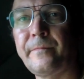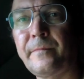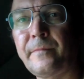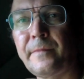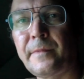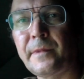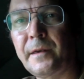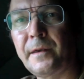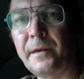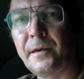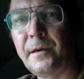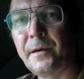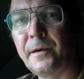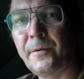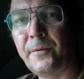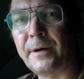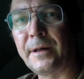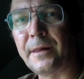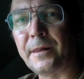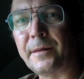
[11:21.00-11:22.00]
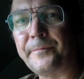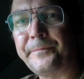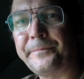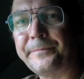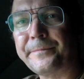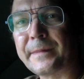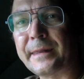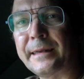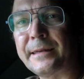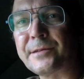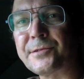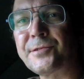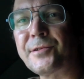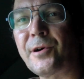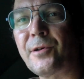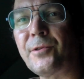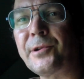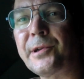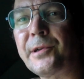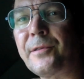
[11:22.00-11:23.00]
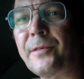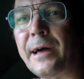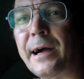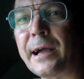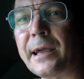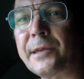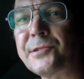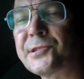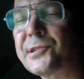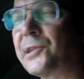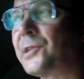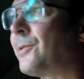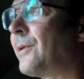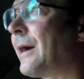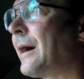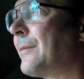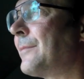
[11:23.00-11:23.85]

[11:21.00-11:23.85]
Well, it's not looking like it's going to happen again.